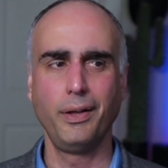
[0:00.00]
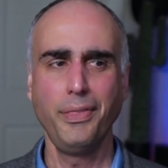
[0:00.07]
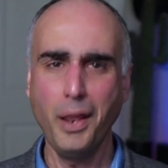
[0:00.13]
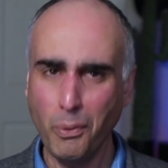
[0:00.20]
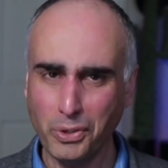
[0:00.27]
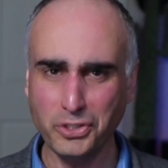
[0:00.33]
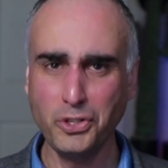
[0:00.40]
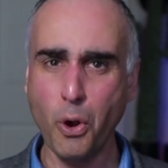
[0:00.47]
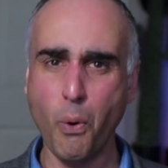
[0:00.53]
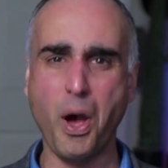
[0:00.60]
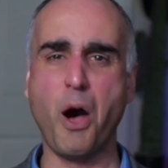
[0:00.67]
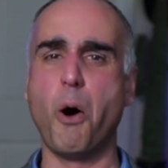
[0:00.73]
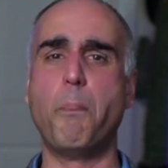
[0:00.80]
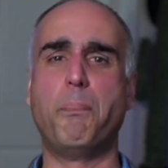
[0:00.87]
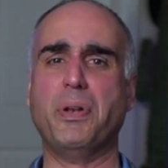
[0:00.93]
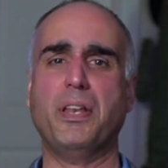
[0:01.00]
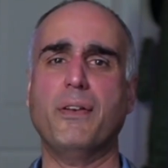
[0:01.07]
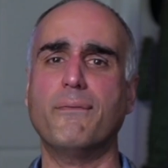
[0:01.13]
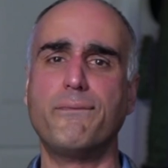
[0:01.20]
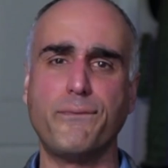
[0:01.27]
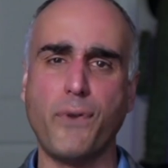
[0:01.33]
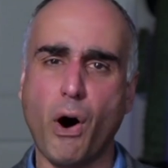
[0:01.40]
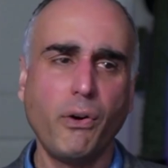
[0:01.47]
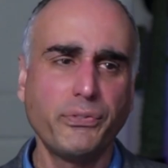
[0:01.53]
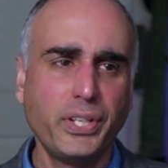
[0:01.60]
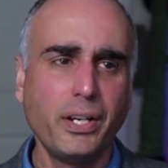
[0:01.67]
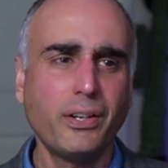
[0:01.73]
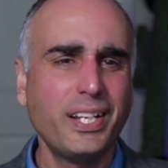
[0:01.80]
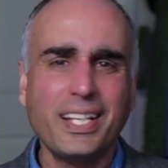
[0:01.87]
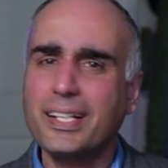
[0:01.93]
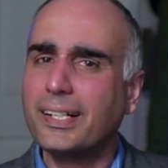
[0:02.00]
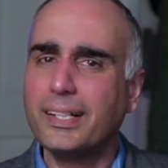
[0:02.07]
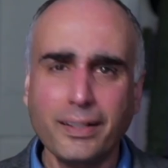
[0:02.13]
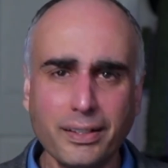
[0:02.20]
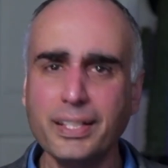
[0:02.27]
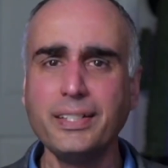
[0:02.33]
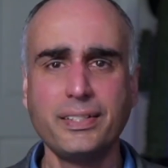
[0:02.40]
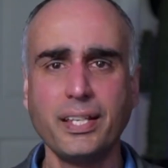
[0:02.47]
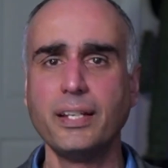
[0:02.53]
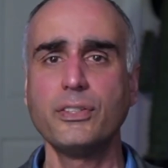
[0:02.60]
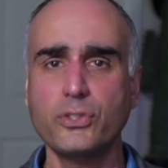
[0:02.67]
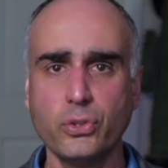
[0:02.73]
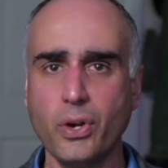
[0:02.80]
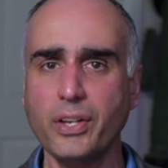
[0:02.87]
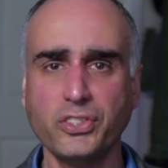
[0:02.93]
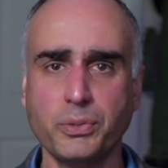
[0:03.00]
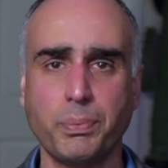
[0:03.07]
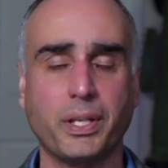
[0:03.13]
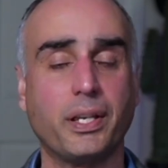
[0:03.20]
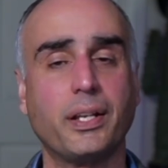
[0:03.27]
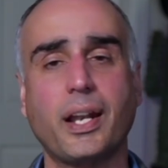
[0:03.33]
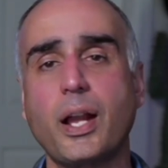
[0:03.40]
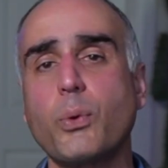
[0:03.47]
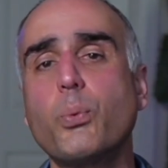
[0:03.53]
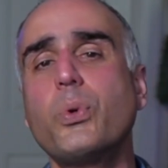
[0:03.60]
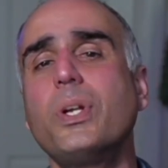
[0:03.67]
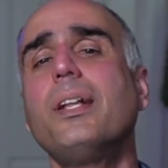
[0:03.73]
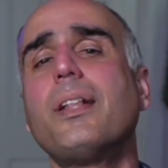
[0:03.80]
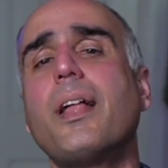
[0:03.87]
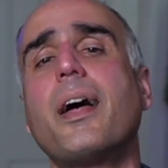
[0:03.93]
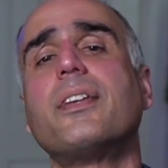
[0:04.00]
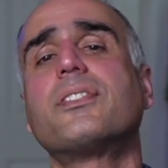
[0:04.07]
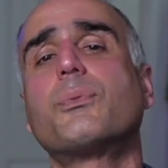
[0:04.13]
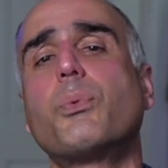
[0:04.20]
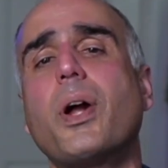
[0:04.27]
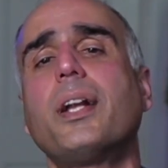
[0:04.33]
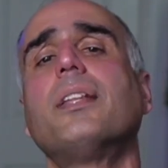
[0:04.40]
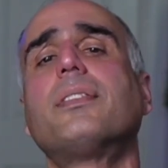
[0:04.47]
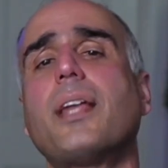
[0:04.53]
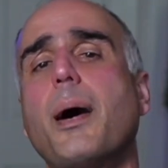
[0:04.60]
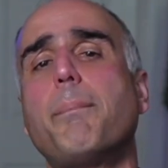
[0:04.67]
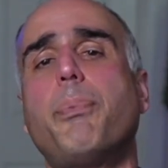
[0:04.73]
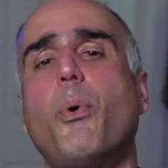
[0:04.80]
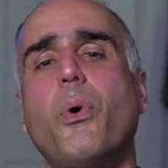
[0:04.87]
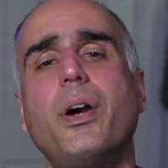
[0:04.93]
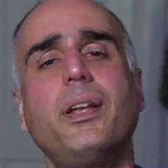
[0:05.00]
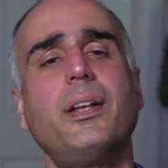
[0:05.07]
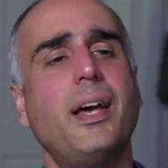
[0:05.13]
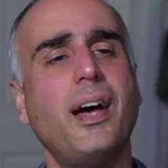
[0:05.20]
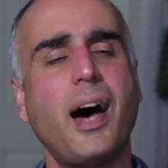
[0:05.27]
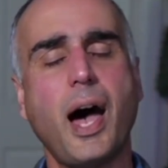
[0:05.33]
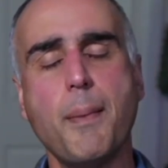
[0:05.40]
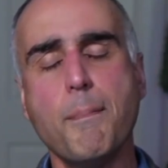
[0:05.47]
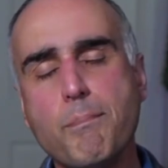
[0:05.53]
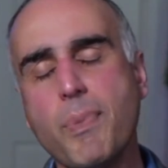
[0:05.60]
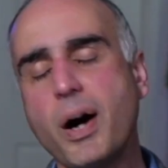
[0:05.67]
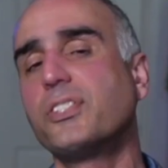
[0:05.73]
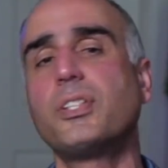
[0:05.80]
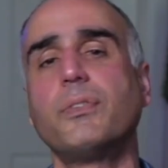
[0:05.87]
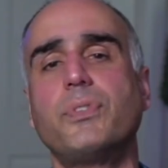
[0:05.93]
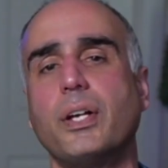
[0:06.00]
There was no helping involved here. He clearly didn't trust me. And I realized right at that point, I must have